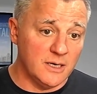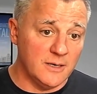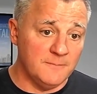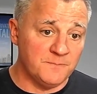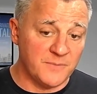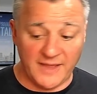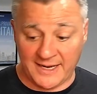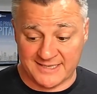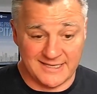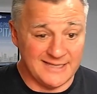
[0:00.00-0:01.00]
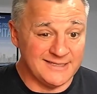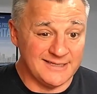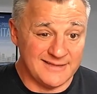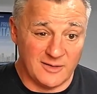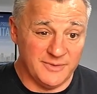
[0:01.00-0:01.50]
And that, because I think
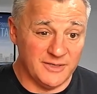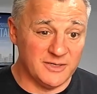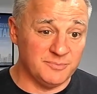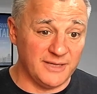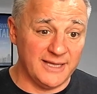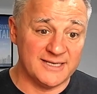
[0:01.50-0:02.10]
that'll be a good play,